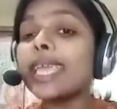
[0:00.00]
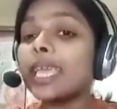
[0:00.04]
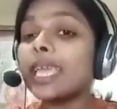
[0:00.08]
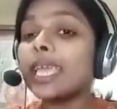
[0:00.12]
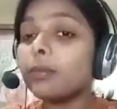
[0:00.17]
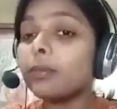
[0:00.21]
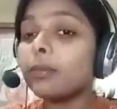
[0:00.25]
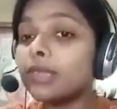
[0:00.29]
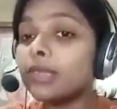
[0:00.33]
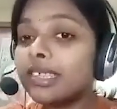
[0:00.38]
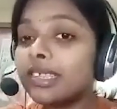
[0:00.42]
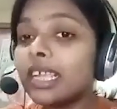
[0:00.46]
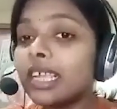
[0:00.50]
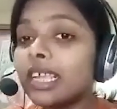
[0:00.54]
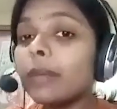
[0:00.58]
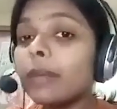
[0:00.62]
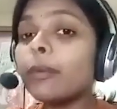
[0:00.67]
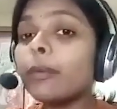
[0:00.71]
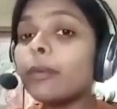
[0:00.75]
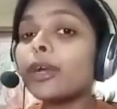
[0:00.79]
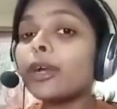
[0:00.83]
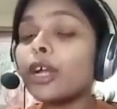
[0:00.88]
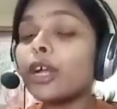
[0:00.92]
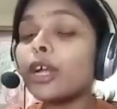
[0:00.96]
himself
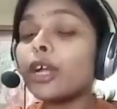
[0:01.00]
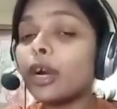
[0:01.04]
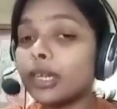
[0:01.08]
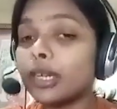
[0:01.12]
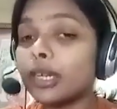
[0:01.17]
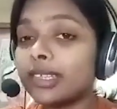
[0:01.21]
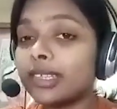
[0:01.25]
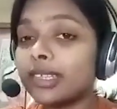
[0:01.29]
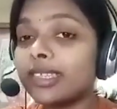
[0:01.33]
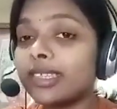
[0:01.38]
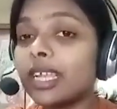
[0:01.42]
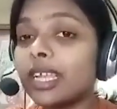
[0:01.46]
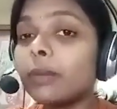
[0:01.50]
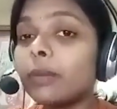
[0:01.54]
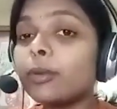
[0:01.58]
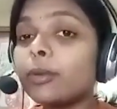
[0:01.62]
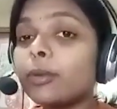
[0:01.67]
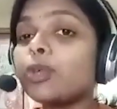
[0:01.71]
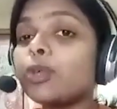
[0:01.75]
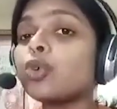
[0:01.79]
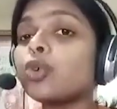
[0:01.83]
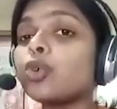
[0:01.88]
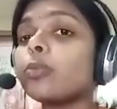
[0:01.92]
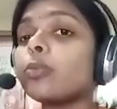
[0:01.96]
or herself
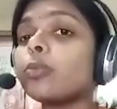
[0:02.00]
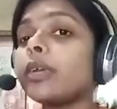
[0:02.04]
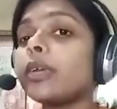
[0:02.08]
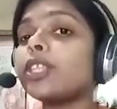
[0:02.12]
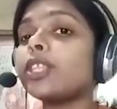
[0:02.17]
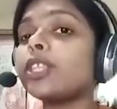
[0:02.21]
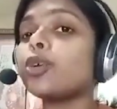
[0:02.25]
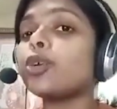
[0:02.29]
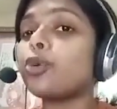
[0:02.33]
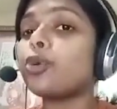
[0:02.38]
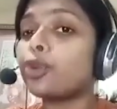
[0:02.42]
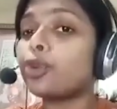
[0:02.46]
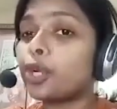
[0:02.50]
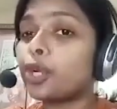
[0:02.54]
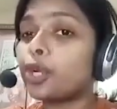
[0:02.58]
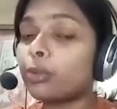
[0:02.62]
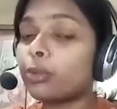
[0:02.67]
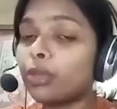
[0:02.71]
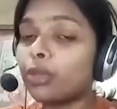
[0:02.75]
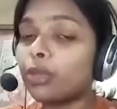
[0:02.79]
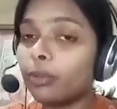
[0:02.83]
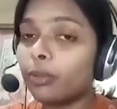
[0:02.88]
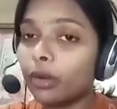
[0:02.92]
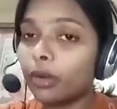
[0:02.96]
to be the owner of
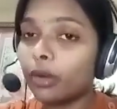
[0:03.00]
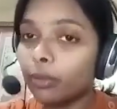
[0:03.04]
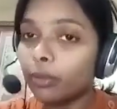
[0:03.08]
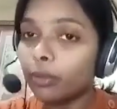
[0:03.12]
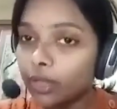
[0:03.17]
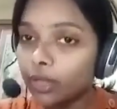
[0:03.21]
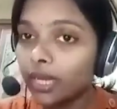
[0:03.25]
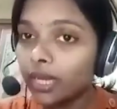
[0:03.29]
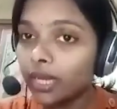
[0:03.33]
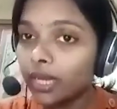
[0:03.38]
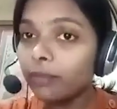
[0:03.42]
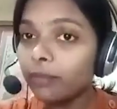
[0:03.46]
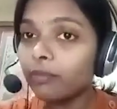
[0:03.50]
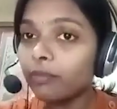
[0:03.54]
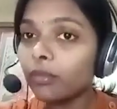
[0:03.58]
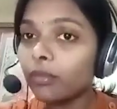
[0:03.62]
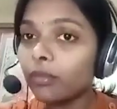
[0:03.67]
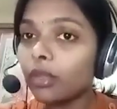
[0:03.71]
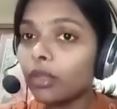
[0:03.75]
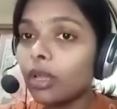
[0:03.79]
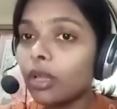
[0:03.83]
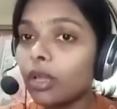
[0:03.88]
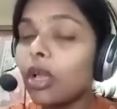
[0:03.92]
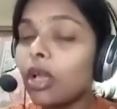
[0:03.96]
the property,
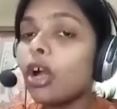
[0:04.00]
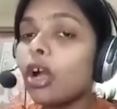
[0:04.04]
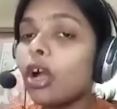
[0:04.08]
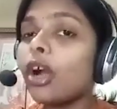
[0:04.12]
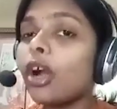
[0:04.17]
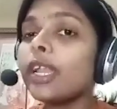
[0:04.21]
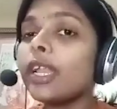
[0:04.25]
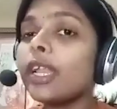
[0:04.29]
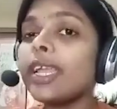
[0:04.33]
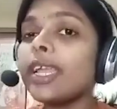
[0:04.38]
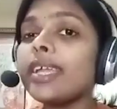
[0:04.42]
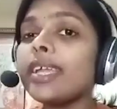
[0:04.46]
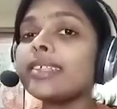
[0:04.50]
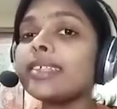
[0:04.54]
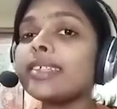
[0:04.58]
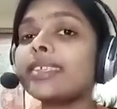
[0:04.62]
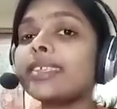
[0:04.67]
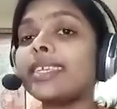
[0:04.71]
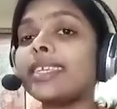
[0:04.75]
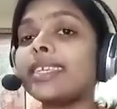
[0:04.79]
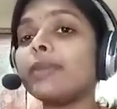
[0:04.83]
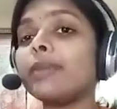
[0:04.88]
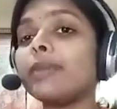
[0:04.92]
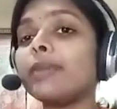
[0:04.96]
or he
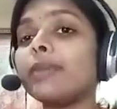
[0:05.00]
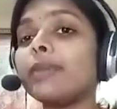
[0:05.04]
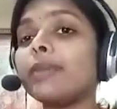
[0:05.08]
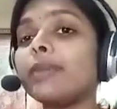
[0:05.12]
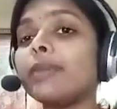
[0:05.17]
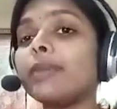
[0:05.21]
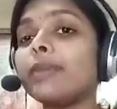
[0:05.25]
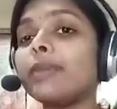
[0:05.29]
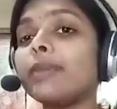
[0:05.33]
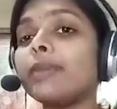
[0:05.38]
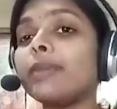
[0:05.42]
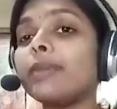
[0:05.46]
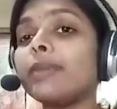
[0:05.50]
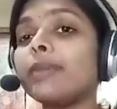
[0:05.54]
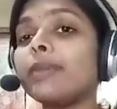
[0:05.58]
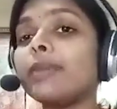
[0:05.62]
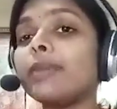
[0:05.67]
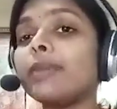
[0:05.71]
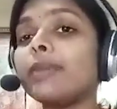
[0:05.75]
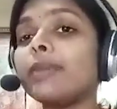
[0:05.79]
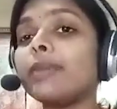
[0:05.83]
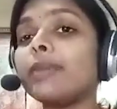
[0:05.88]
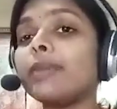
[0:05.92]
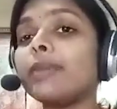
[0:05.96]
is demanding
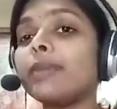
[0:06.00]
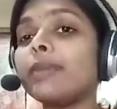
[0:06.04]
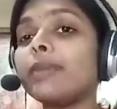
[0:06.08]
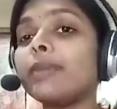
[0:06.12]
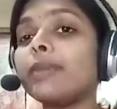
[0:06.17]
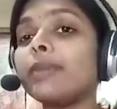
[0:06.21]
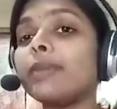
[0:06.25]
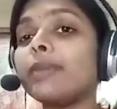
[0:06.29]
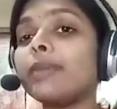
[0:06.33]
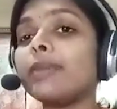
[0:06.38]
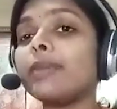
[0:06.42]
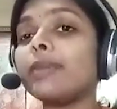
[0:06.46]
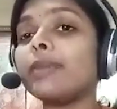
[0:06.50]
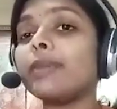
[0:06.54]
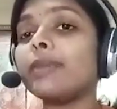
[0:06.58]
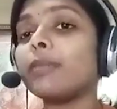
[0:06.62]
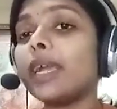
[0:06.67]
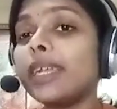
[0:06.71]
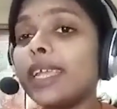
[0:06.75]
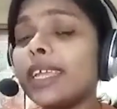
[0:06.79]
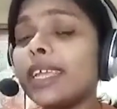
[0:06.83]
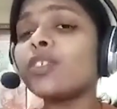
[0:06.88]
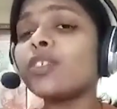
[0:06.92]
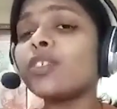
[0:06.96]

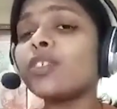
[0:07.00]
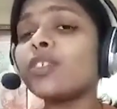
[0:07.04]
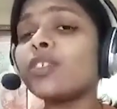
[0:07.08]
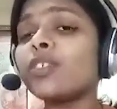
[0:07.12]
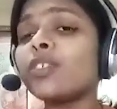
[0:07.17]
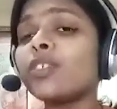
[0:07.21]
demanding